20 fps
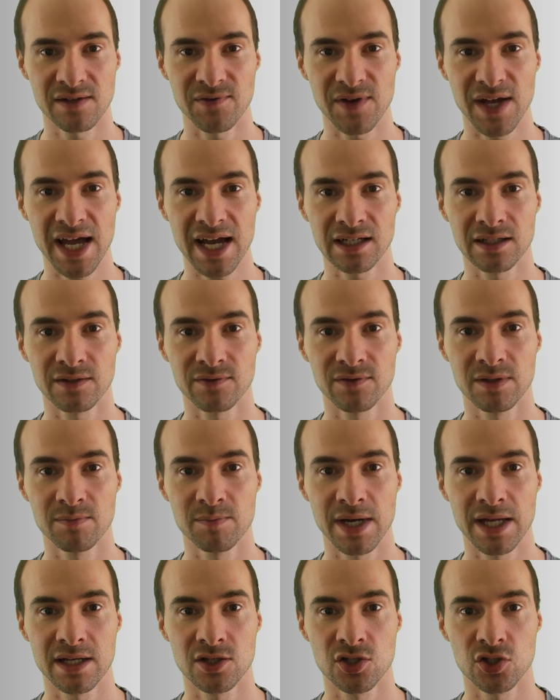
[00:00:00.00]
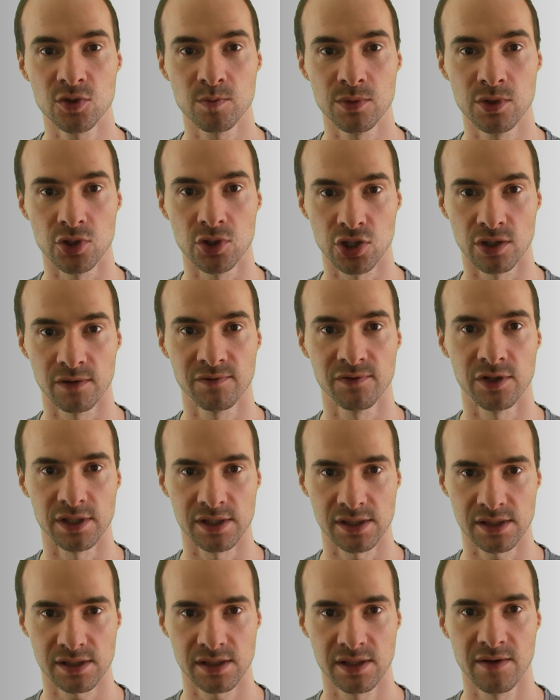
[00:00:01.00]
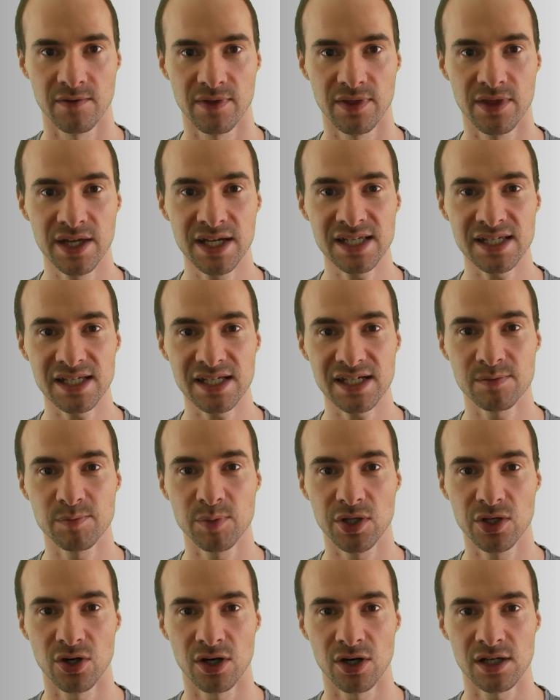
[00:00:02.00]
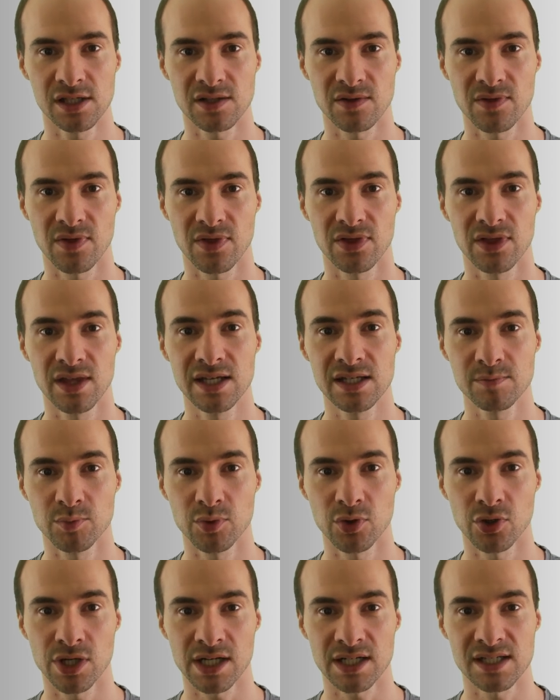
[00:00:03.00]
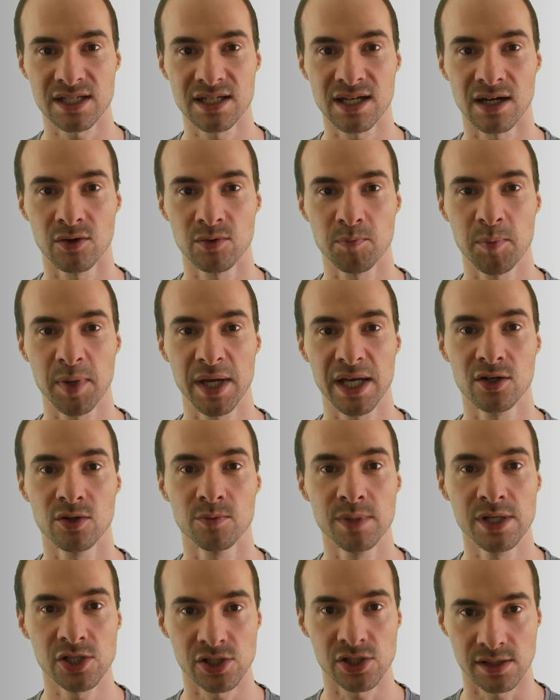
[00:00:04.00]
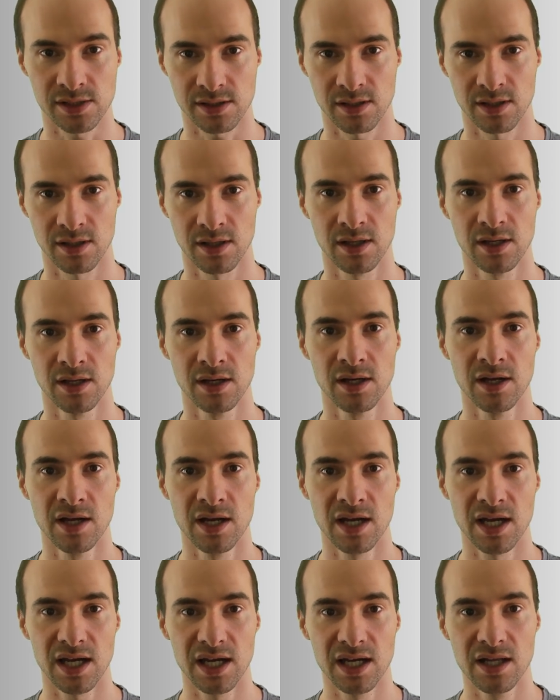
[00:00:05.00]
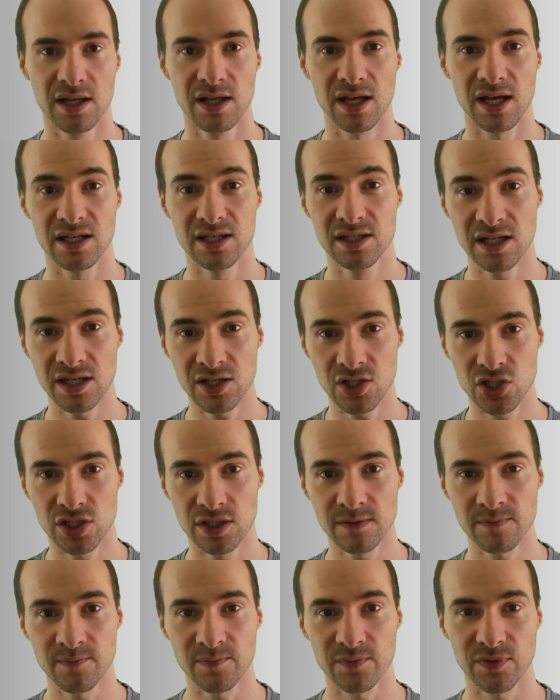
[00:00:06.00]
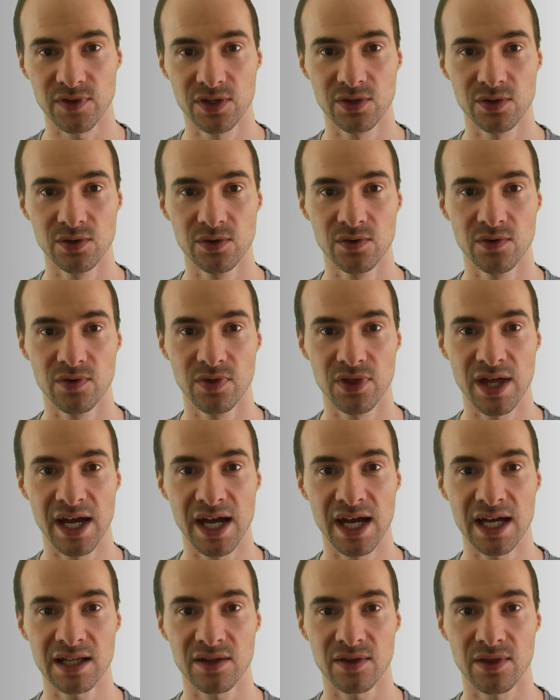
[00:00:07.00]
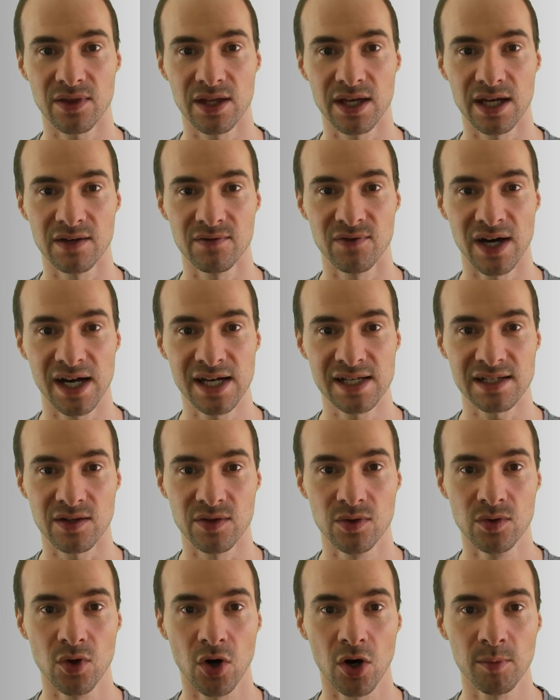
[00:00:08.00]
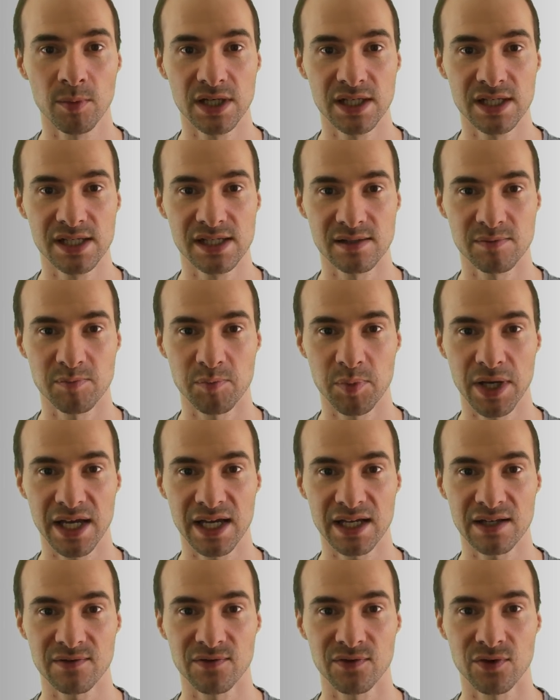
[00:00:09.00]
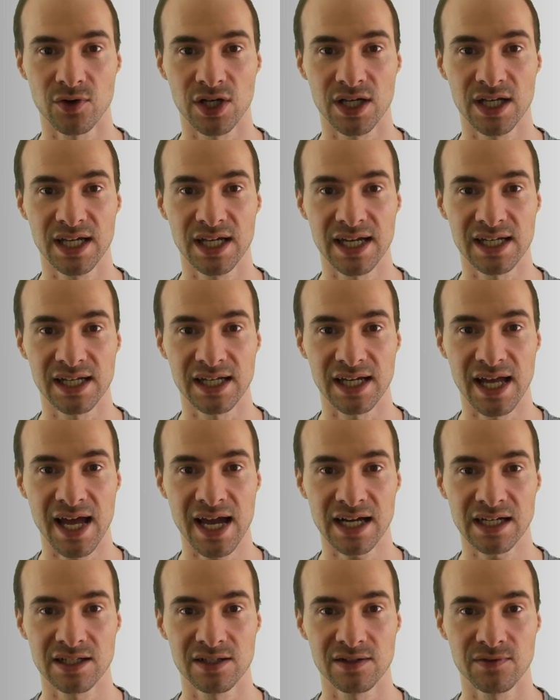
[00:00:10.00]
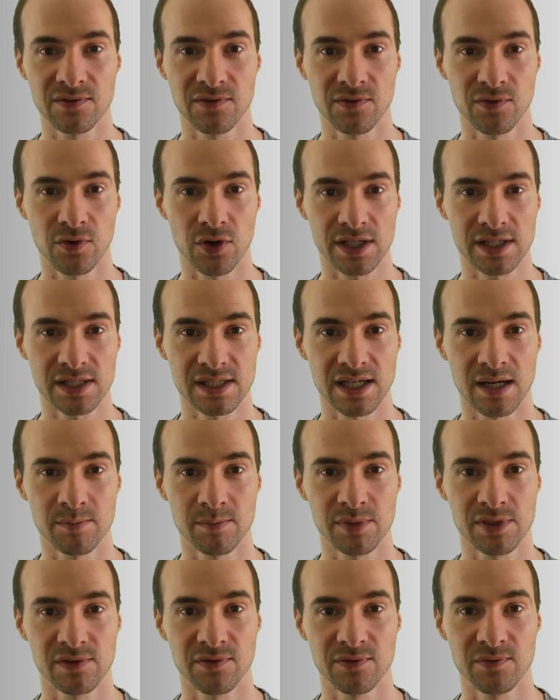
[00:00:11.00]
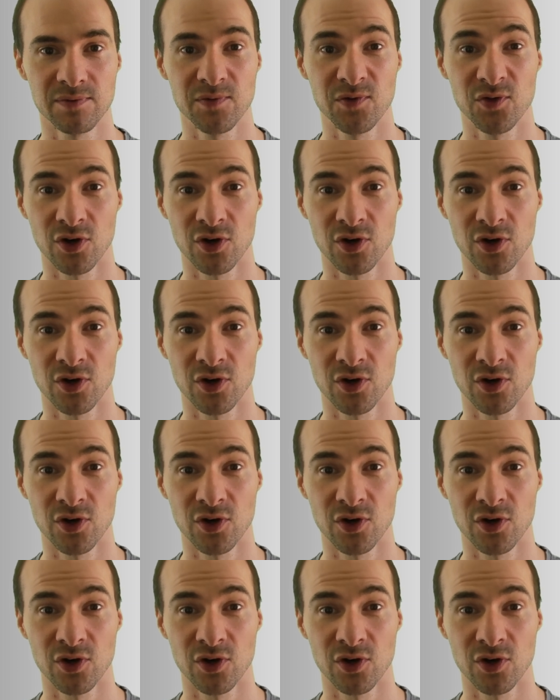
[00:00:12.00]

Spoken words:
actively managed mutual funds. This is because these products don't pay commissions. In addition to that, the advisor normally is paid for getting active, for example, for